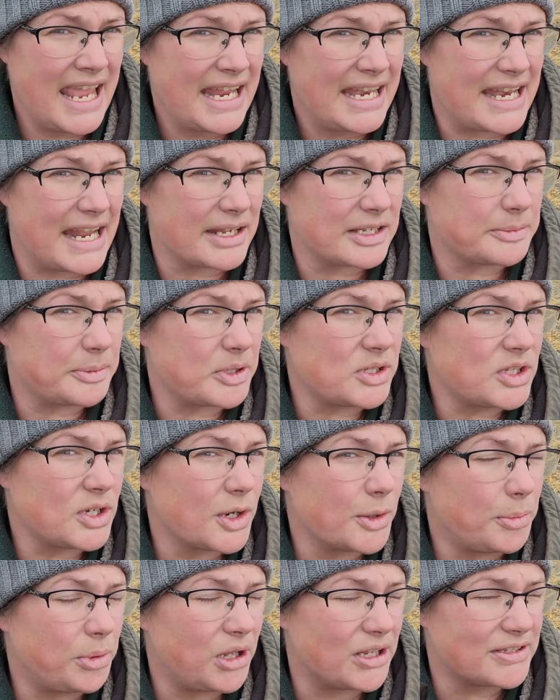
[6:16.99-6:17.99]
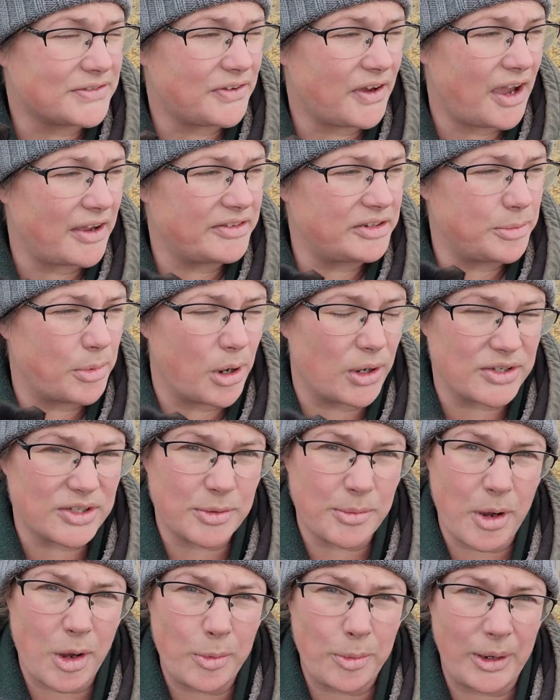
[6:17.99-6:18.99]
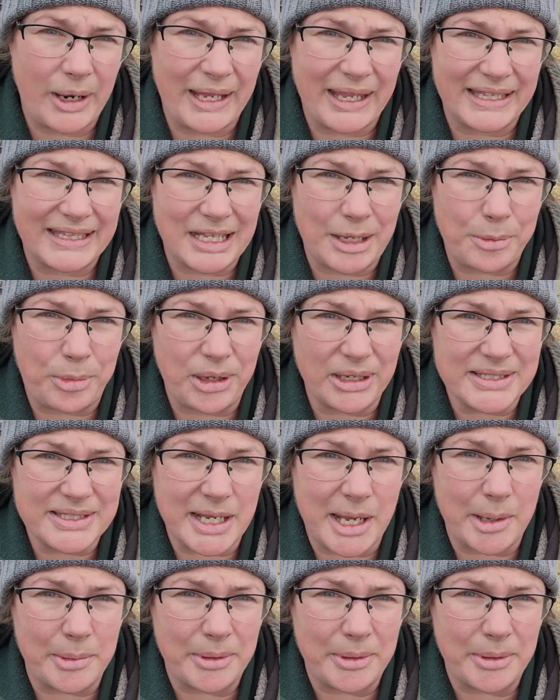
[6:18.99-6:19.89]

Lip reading: Now it's supposed to go to +5 tomorrow, so I'm hoping I get that picked up,